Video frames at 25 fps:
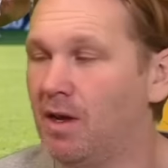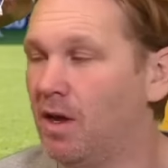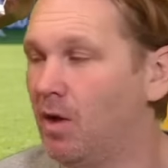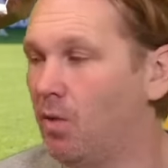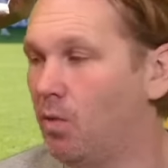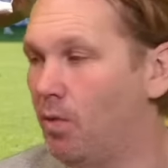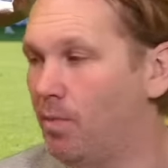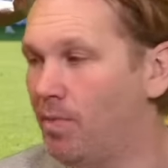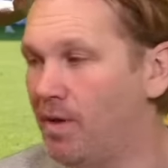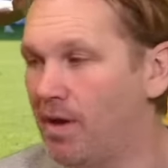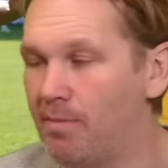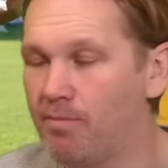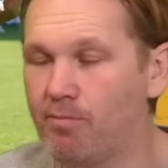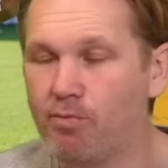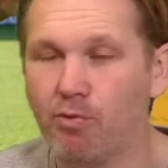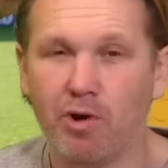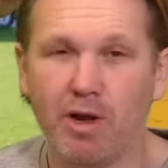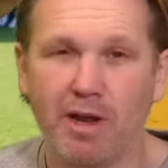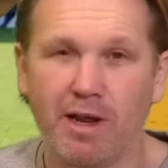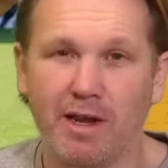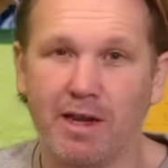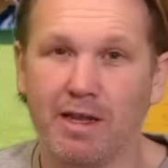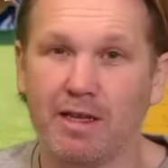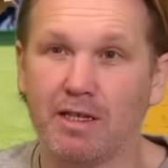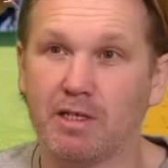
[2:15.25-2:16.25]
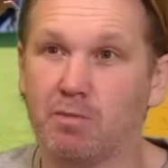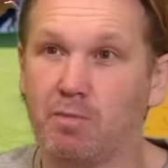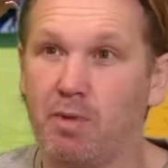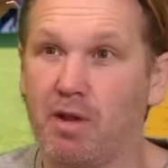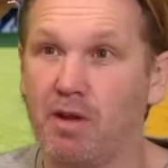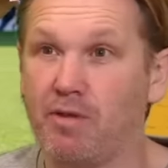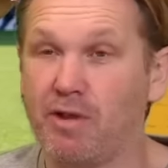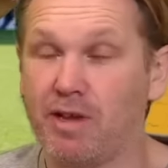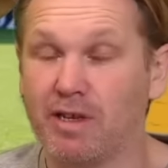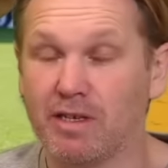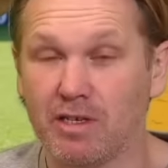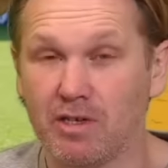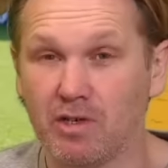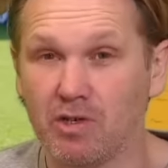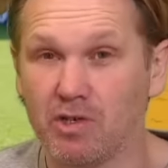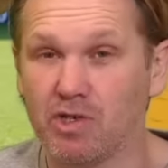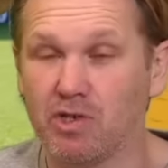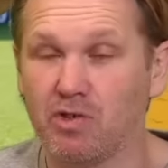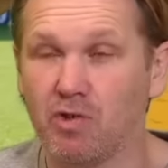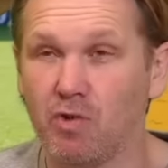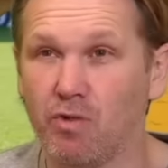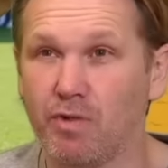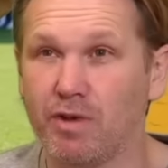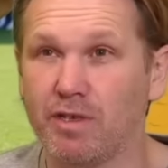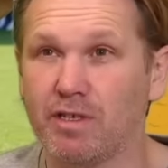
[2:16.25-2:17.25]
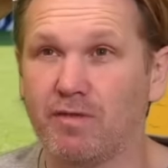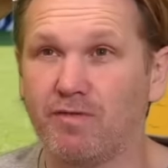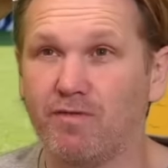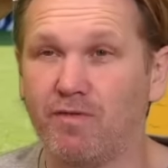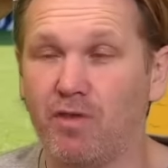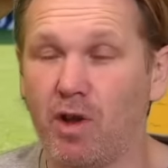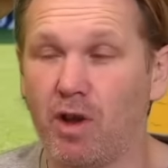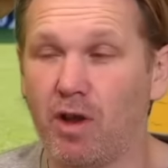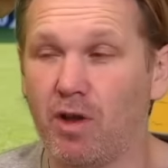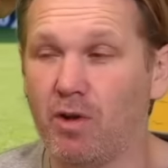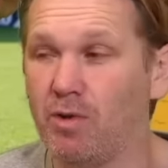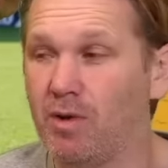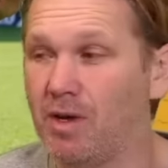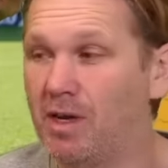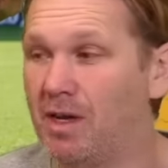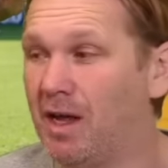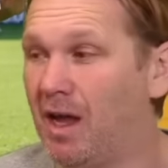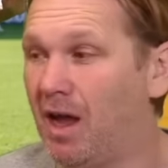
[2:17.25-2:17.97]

Will be a brilliant experience and a story to follow.